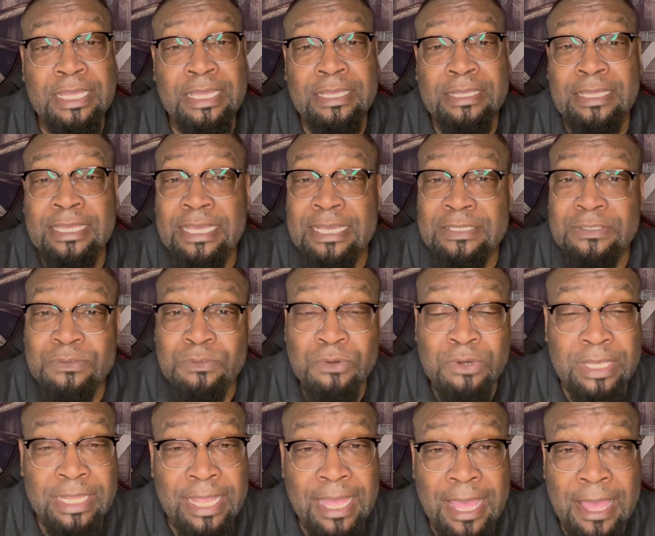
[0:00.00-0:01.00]
And guess
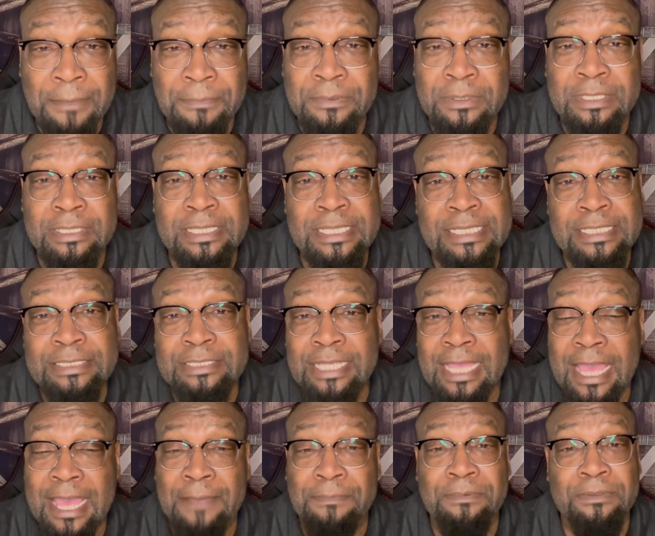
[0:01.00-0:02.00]
what happened? This
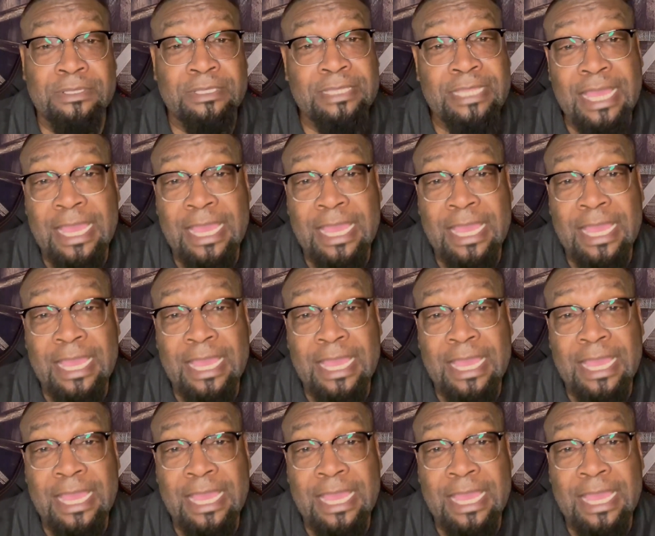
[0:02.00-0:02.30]
happened.